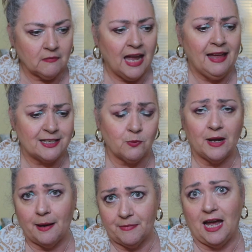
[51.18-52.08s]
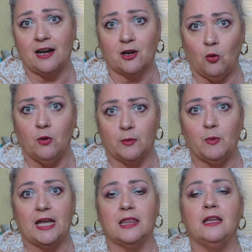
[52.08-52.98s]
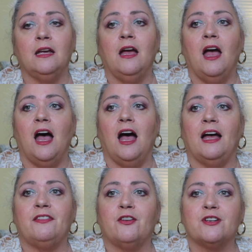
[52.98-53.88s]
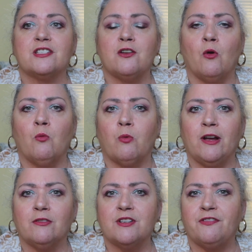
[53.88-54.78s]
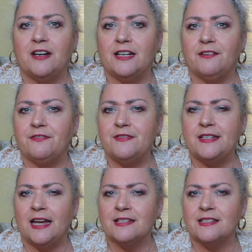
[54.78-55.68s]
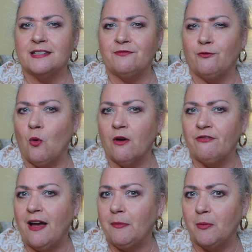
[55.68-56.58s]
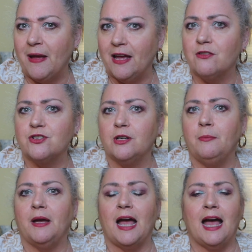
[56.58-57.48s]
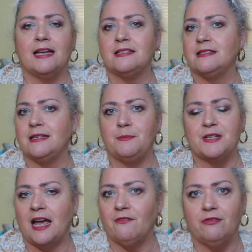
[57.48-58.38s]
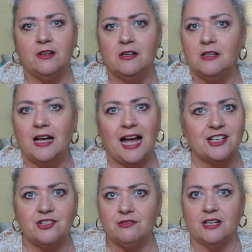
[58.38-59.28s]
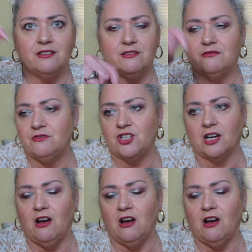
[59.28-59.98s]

That's what I'm kind of going with. There is no real definitive test for fibromyalgia, but I seem to have, I can check